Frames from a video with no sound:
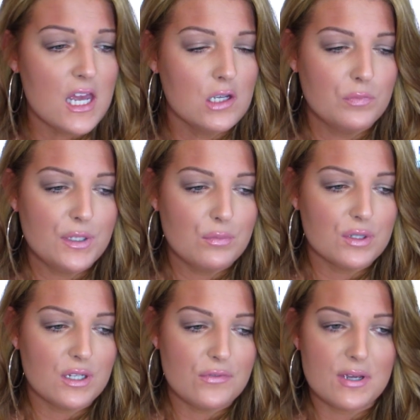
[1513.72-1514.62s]
and we
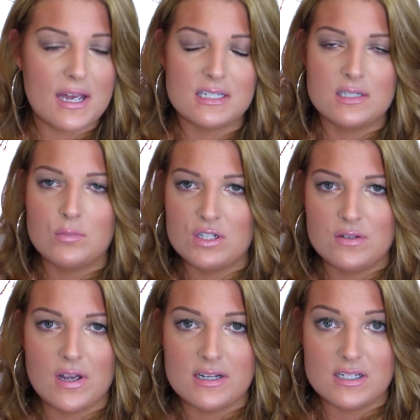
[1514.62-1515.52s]
will give you guys as much
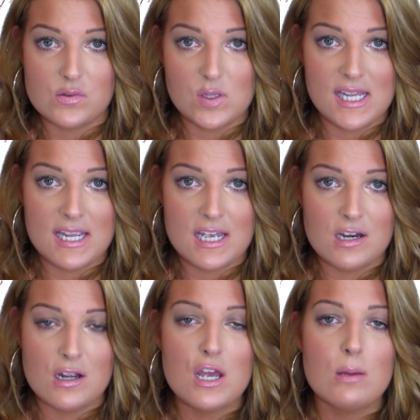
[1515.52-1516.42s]
advice as we
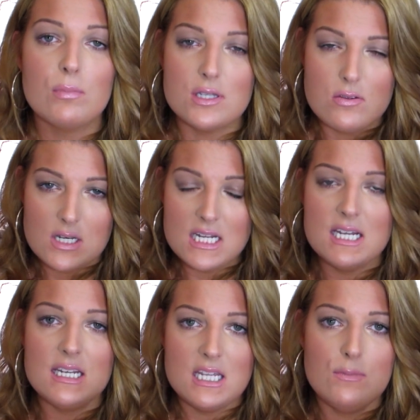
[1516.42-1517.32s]
can, but you
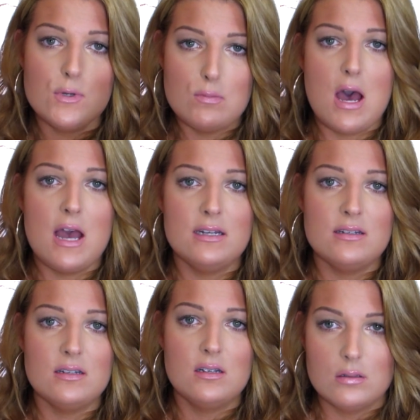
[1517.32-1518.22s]
need to keep in mind,